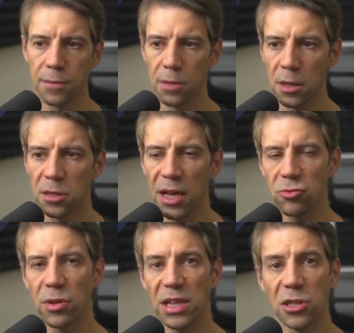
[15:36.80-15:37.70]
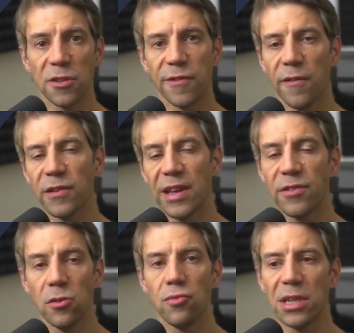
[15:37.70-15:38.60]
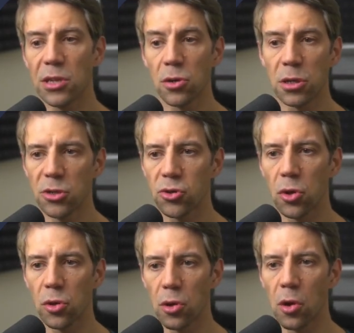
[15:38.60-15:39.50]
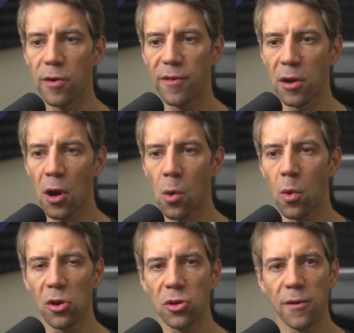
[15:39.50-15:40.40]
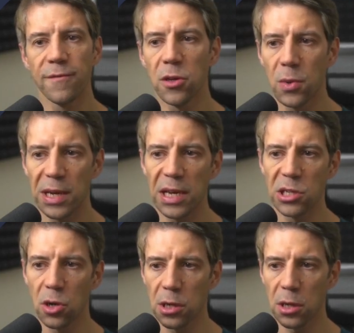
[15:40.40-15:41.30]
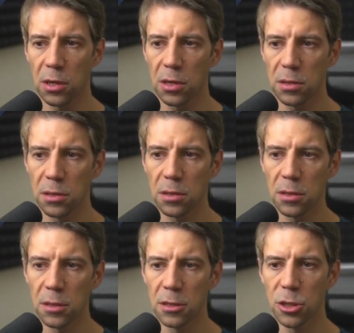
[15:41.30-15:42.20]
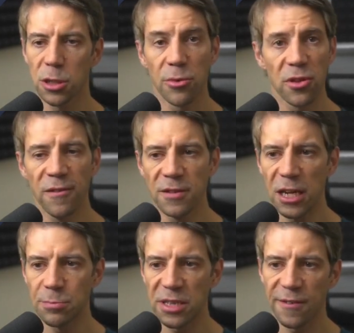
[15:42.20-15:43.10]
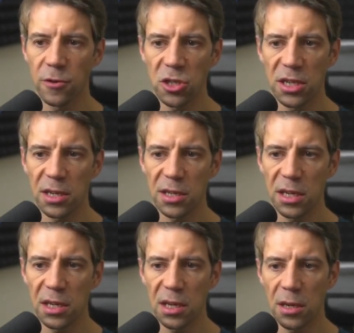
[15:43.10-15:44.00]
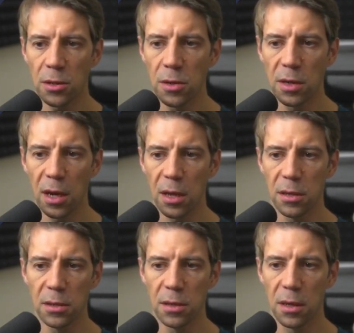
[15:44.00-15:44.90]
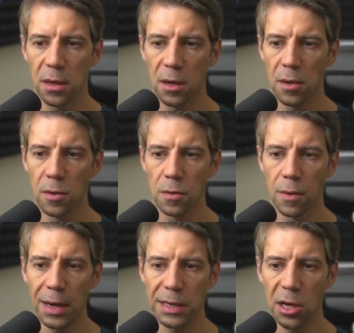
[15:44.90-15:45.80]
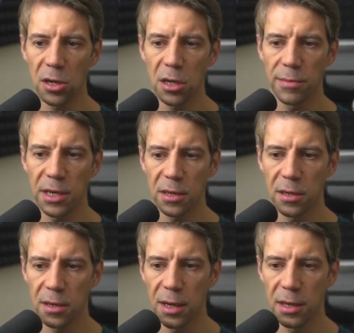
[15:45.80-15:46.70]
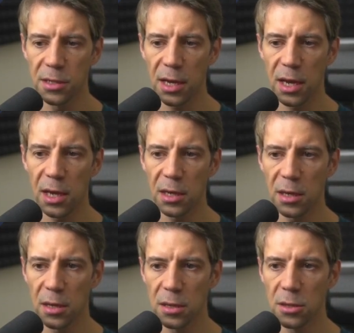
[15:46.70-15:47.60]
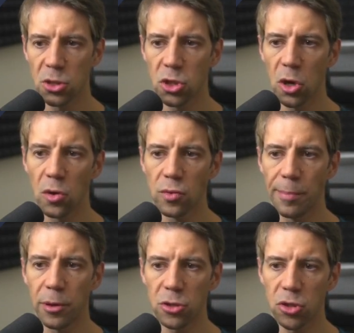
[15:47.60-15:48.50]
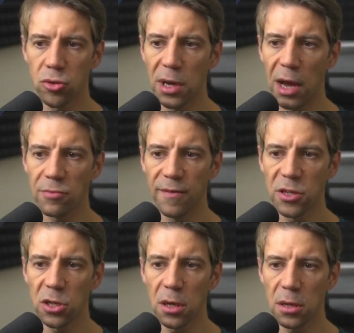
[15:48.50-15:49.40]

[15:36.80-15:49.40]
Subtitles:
So that's really useful for giving you really good control over what you're viewing in your log. Some of the nice bits of functionality, you can right click on a commit and say show repository at revision.